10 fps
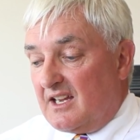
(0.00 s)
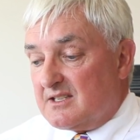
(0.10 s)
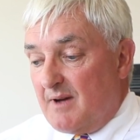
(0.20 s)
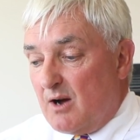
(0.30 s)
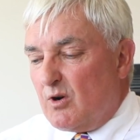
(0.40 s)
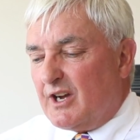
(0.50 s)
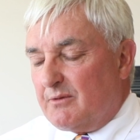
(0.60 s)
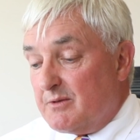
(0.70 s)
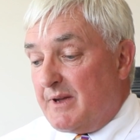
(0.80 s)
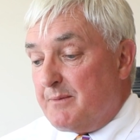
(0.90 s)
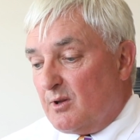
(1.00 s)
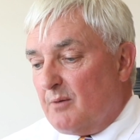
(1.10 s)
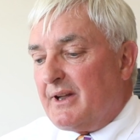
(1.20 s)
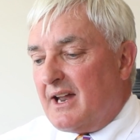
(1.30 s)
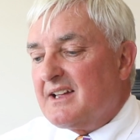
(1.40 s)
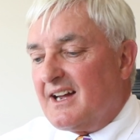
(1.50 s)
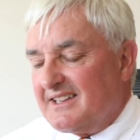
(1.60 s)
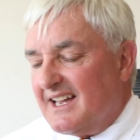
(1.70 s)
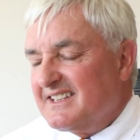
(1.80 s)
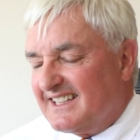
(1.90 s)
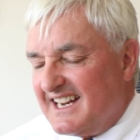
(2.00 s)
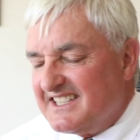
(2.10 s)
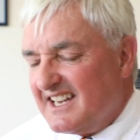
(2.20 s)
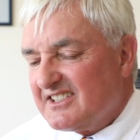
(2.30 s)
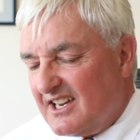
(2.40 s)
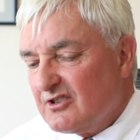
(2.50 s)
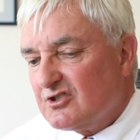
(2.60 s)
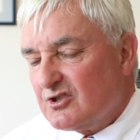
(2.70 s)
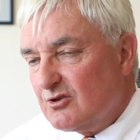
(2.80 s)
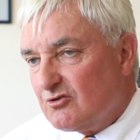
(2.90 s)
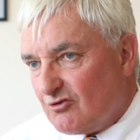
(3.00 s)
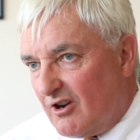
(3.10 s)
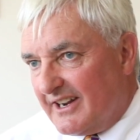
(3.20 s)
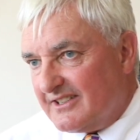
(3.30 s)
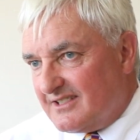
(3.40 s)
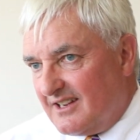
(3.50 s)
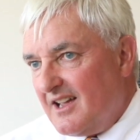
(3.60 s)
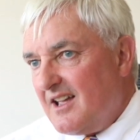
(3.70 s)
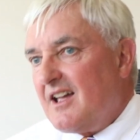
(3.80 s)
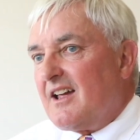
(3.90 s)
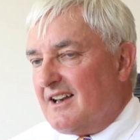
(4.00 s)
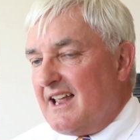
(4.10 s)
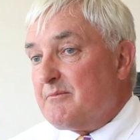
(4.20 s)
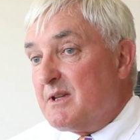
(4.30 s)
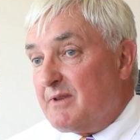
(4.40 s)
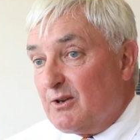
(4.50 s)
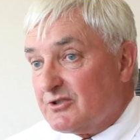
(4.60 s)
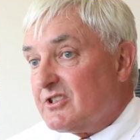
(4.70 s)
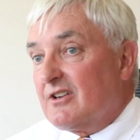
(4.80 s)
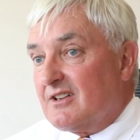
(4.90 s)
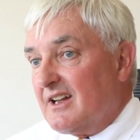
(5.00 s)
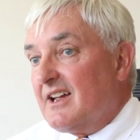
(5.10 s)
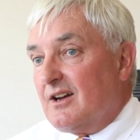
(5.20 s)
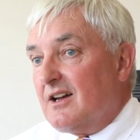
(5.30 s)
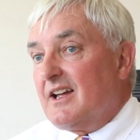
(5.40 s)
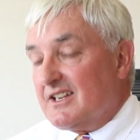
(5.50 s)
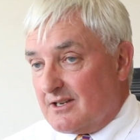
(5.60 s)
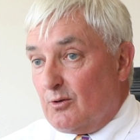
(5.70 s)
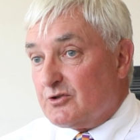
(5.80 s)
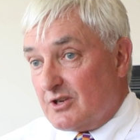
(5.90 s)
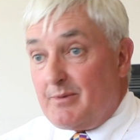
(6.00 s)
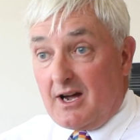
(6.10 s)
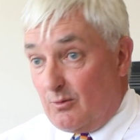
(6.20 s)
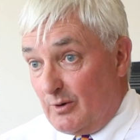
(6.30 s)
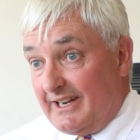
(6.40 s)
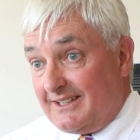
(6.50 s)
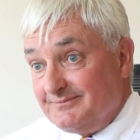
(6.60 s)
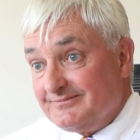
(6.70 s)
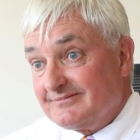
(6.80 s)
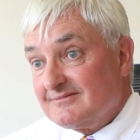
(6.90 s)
it's about working with the people. But I, in case that sounds too trite, let me be also clear. It's also about winning.